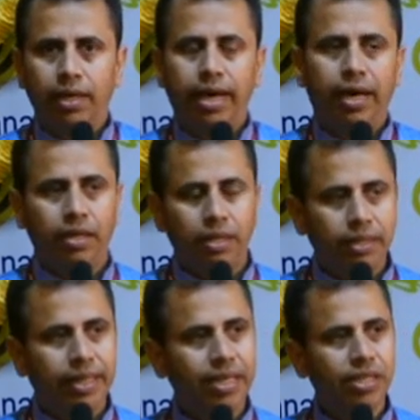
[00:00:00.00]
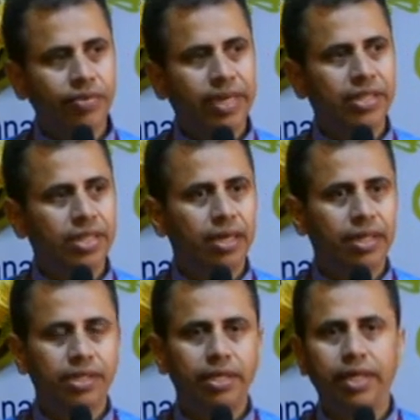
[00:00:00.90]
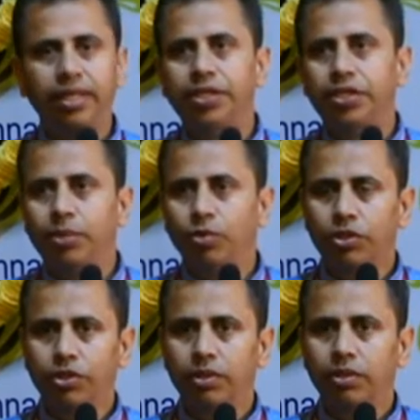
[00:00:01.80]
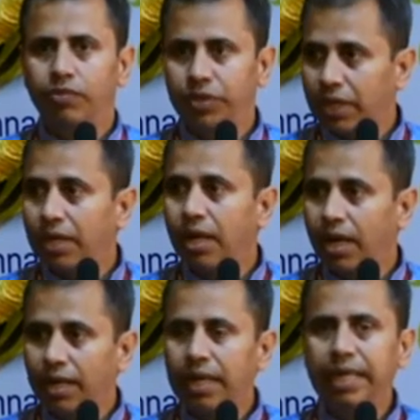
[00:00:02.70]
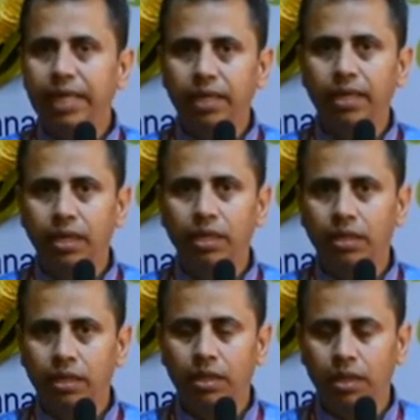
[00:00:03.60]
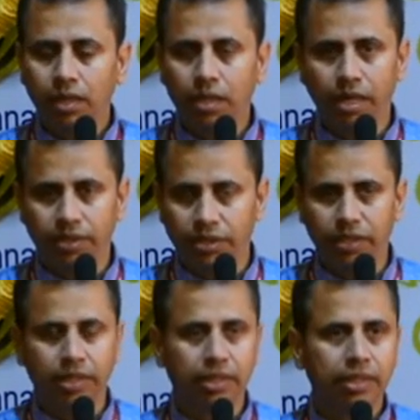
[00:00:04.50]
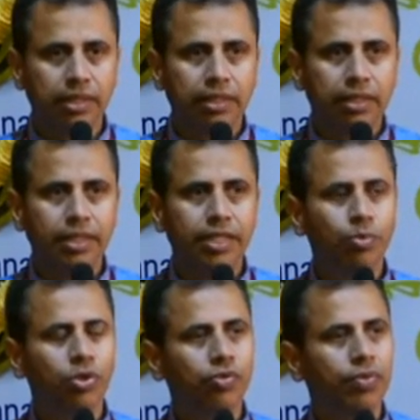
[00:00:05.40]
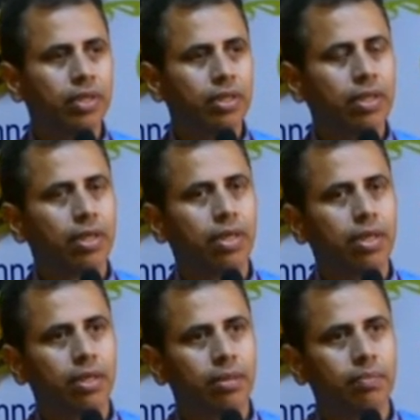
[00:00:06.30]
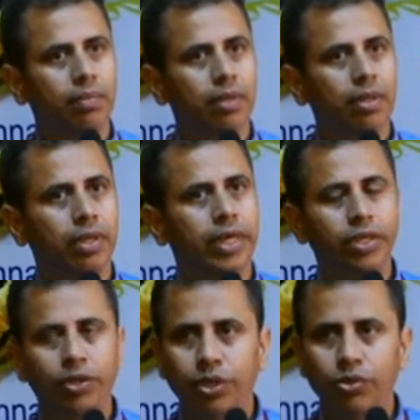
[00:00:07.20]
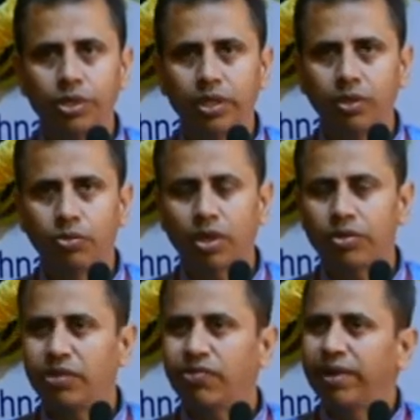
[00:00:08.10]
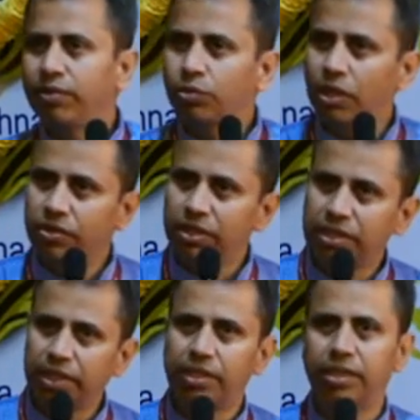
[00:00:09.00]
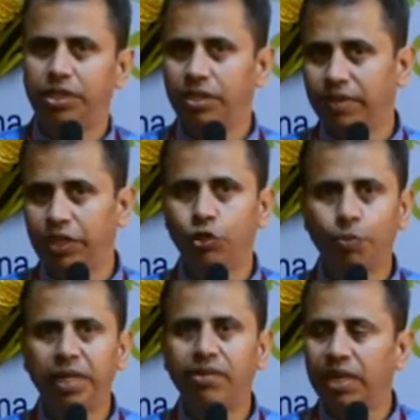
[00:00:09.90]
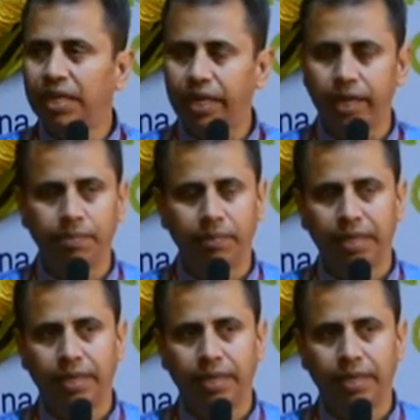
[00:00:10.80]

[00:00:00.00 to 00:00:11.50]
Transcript: And that is when I started studying history books, which are currently in currency. These books were introduced in 2005-2006 session when UPA1 came,